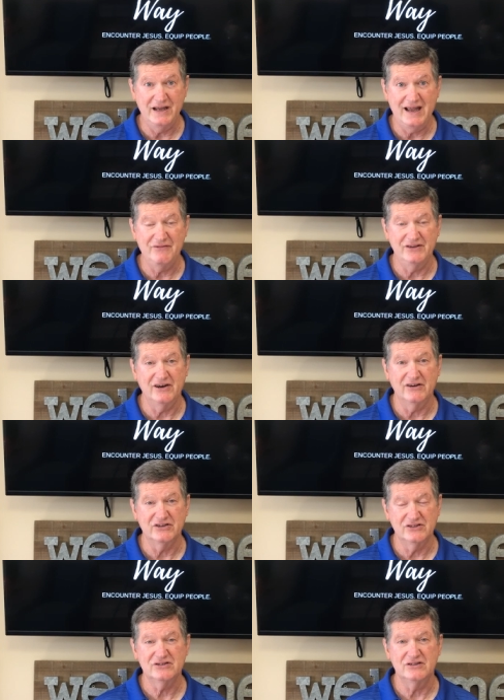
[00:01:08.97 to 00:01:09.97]
have in our
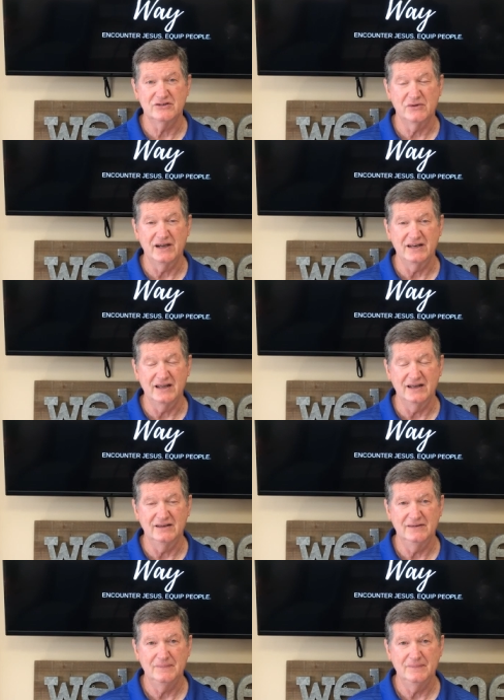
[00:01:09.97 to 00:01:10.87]
existence right now.